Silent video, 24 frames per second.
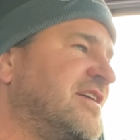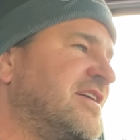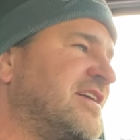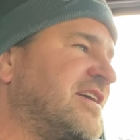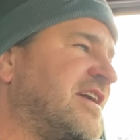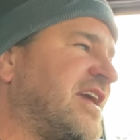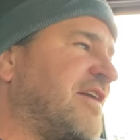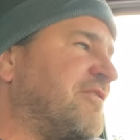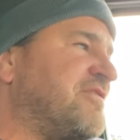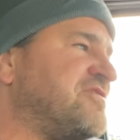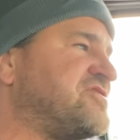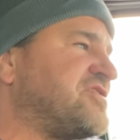
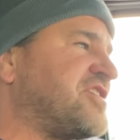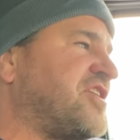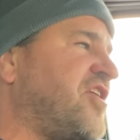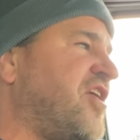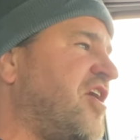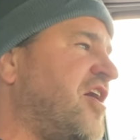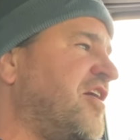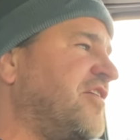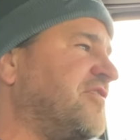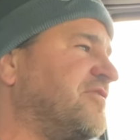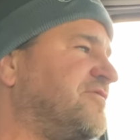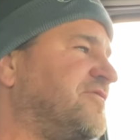give us a
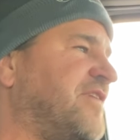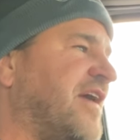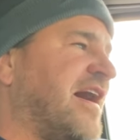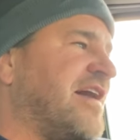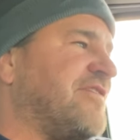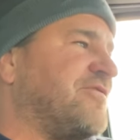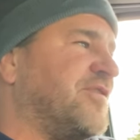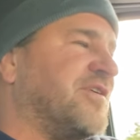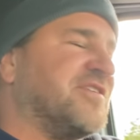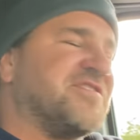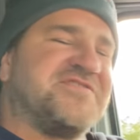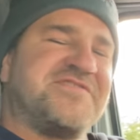call,
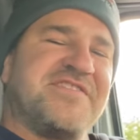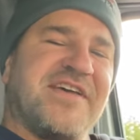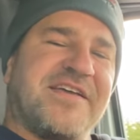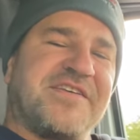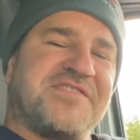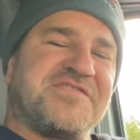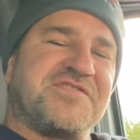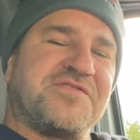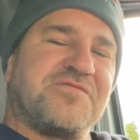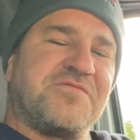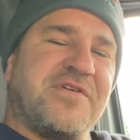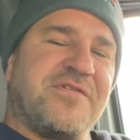
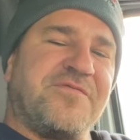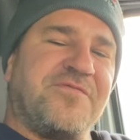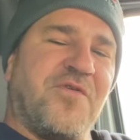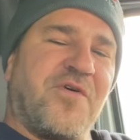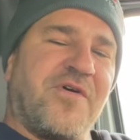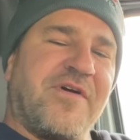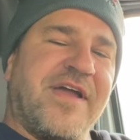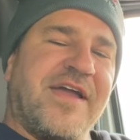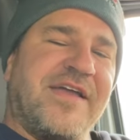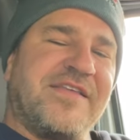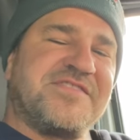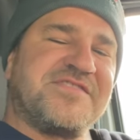516
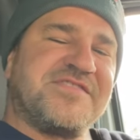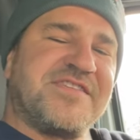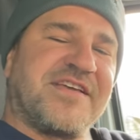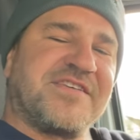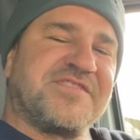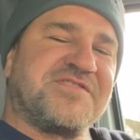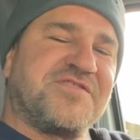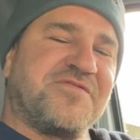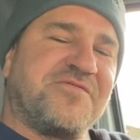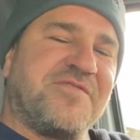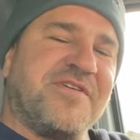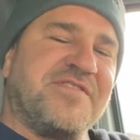348
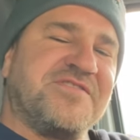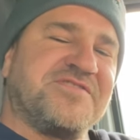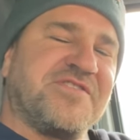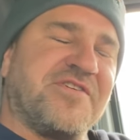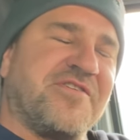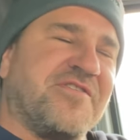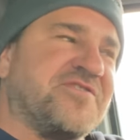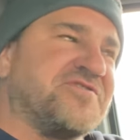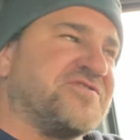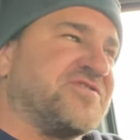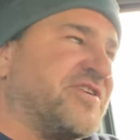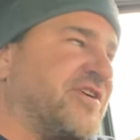
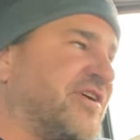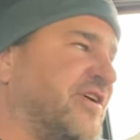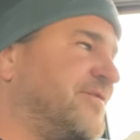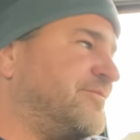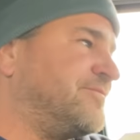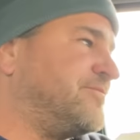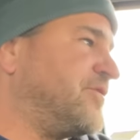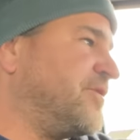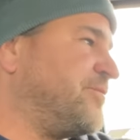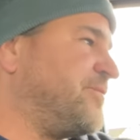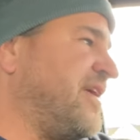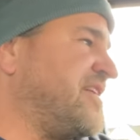
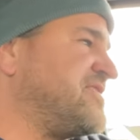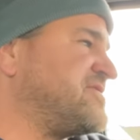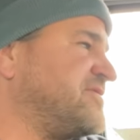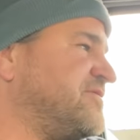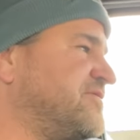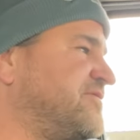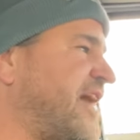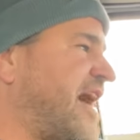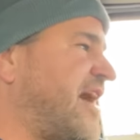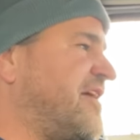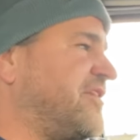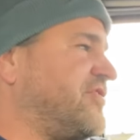6300. We're based
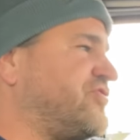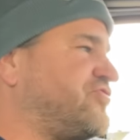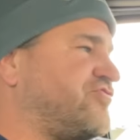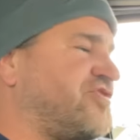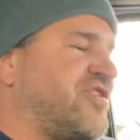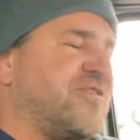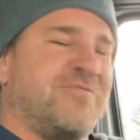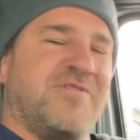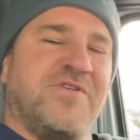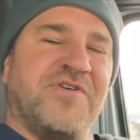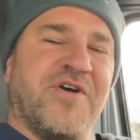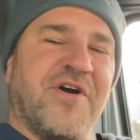in Valley
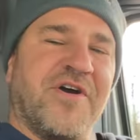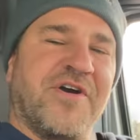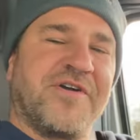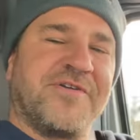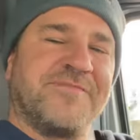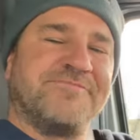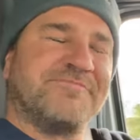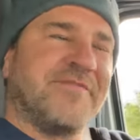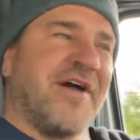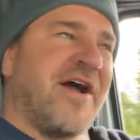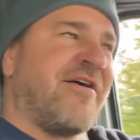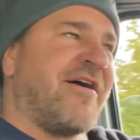Stream, New York.
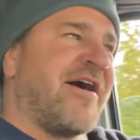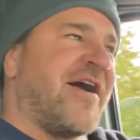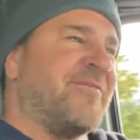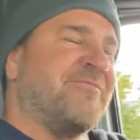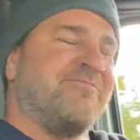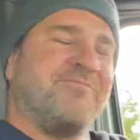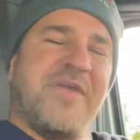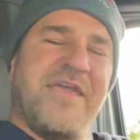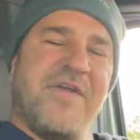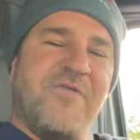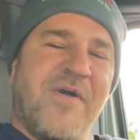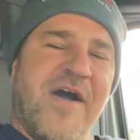All right,
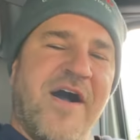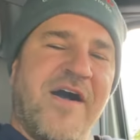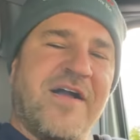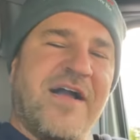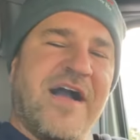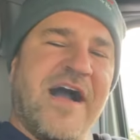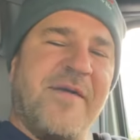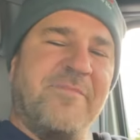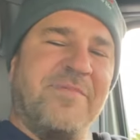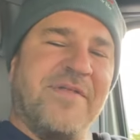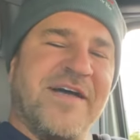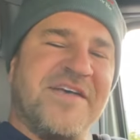be well,
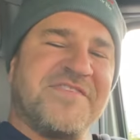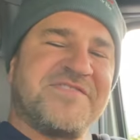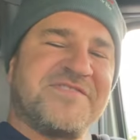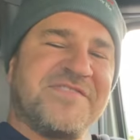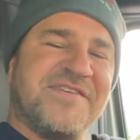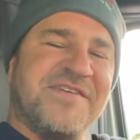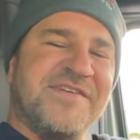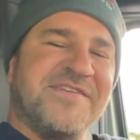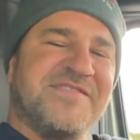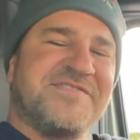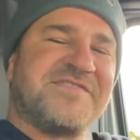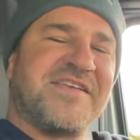God bless,
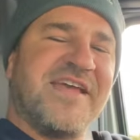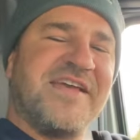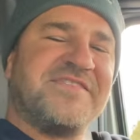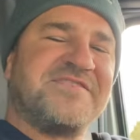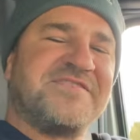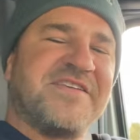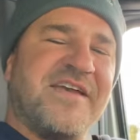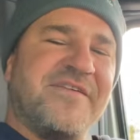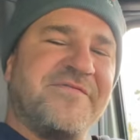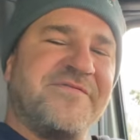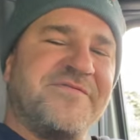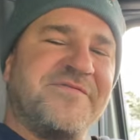stay
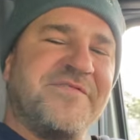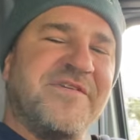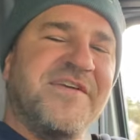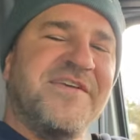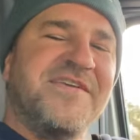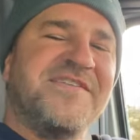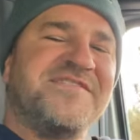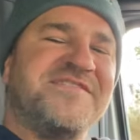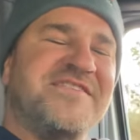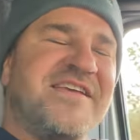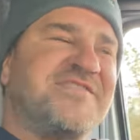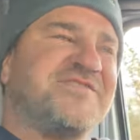safe.
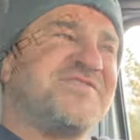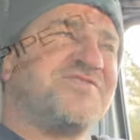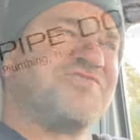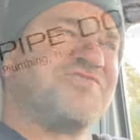Season's